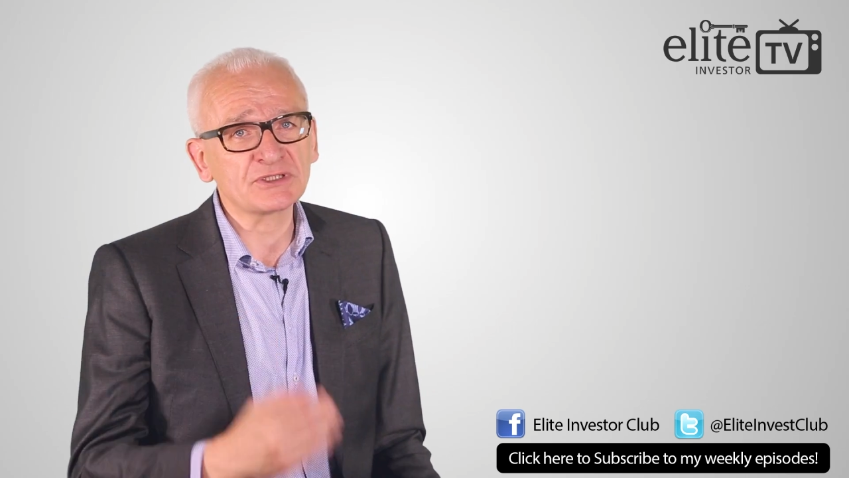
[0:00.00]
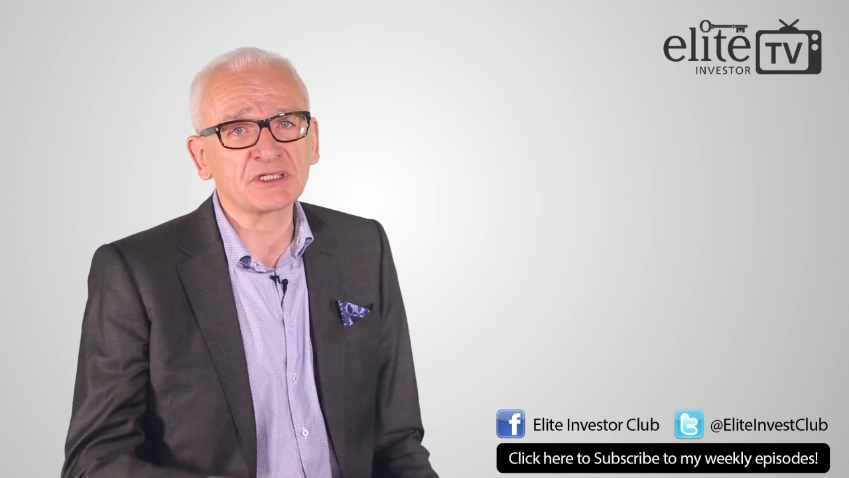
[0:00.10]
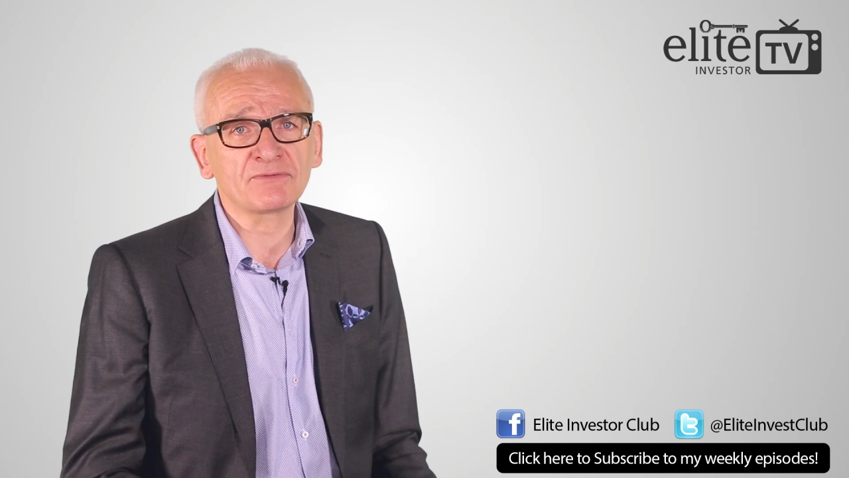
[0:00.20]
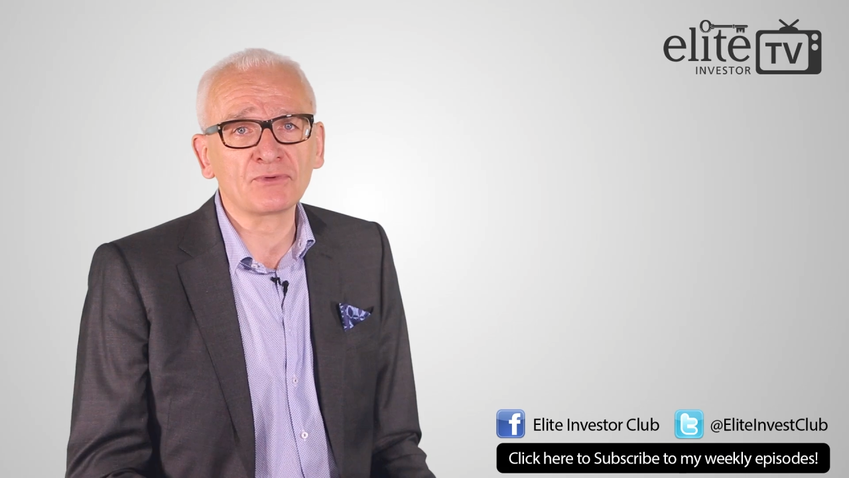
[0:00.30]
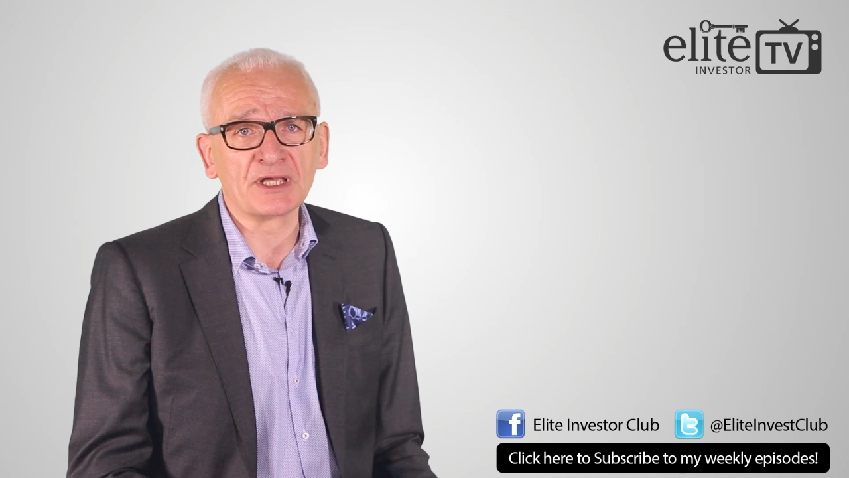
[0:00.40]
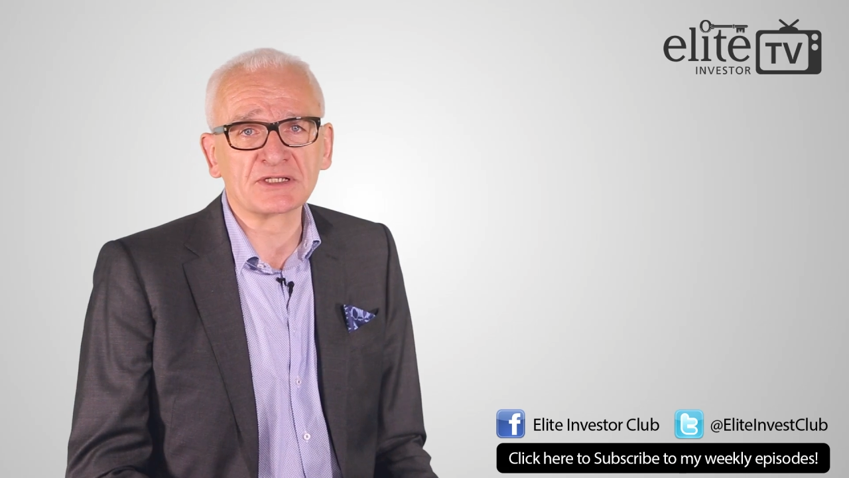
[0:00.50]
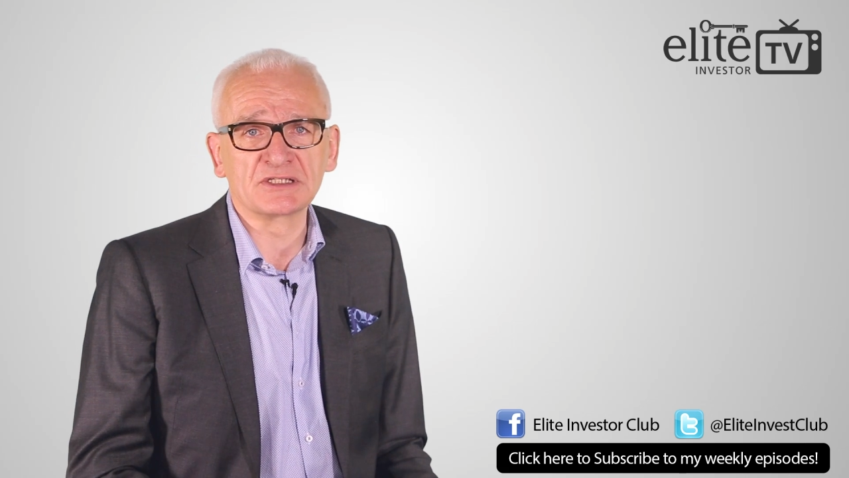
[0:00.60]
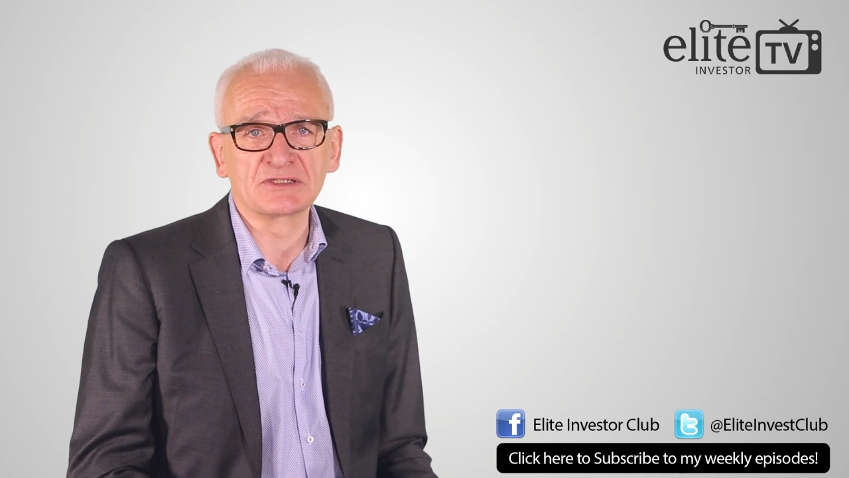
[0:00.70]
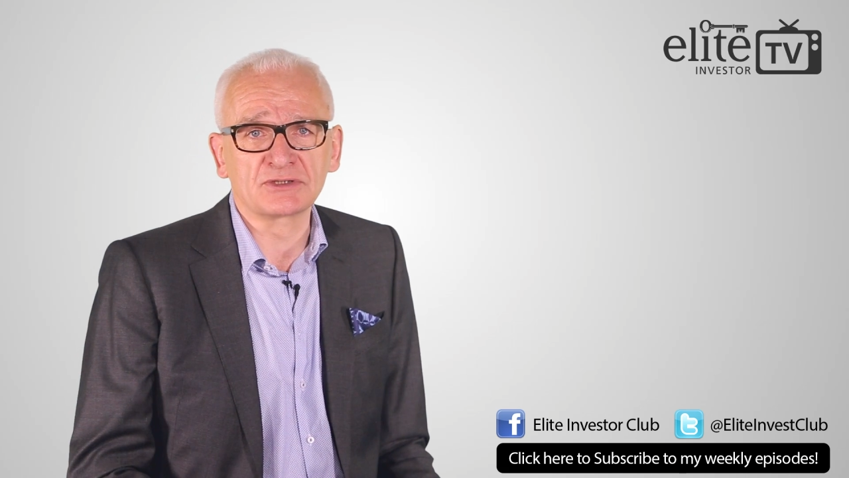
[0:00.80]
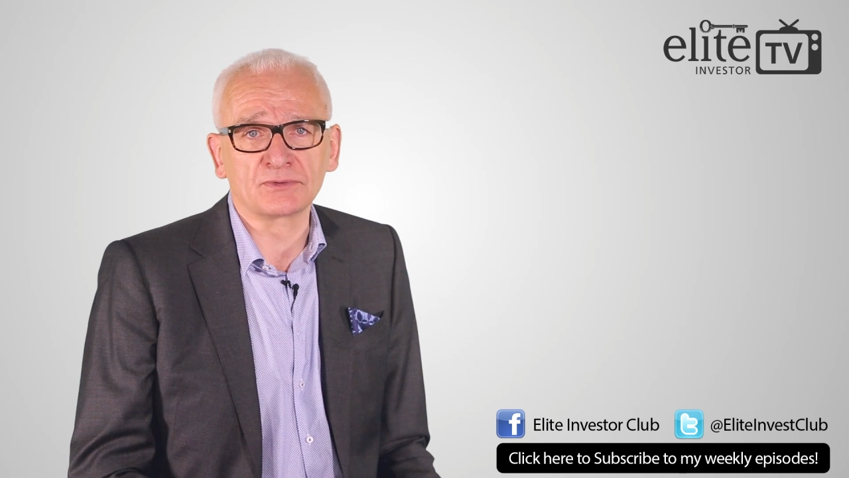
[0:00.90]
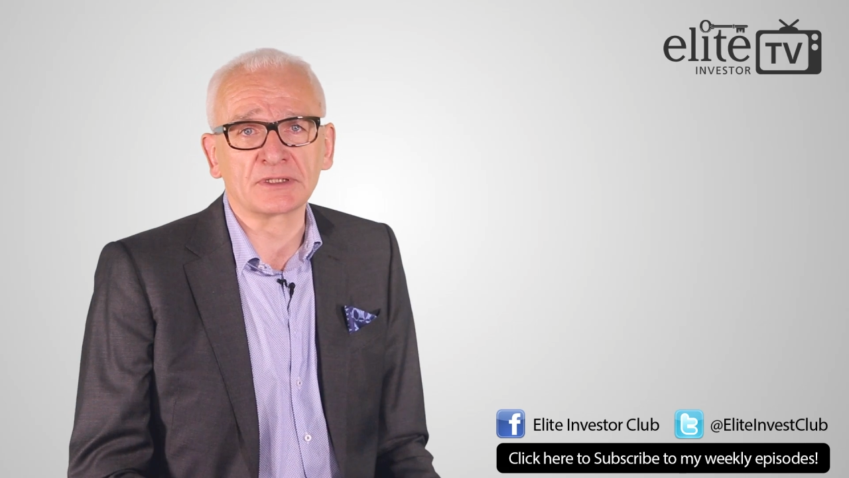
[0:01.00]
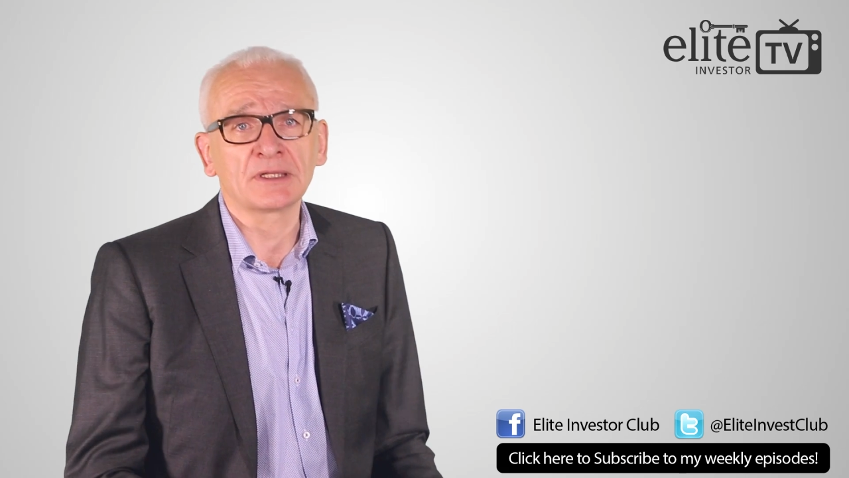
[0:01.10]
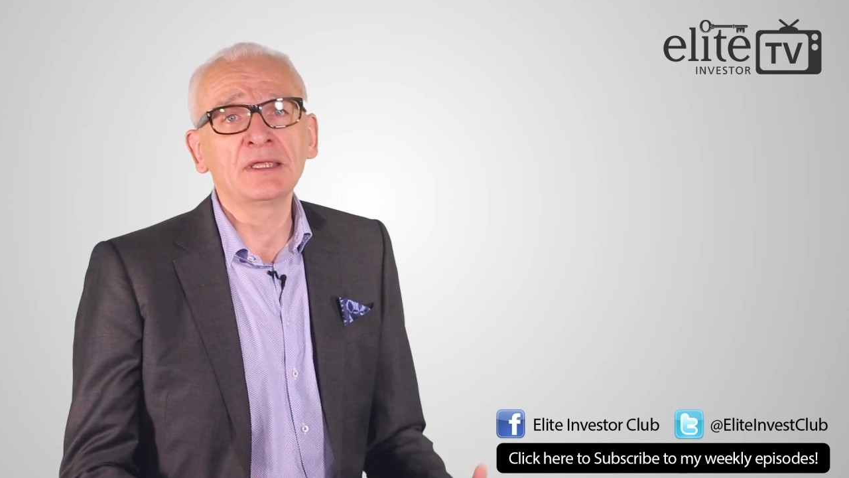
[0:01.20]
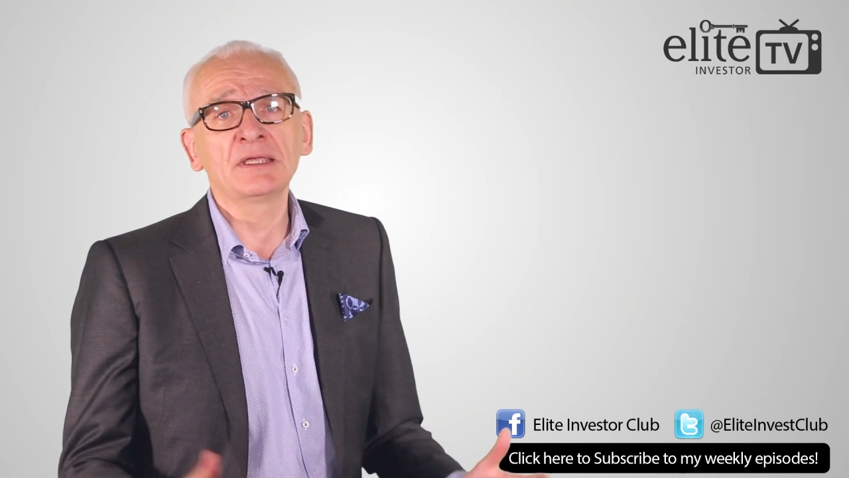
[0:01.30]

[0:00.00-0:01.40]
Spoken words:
to give you access to it,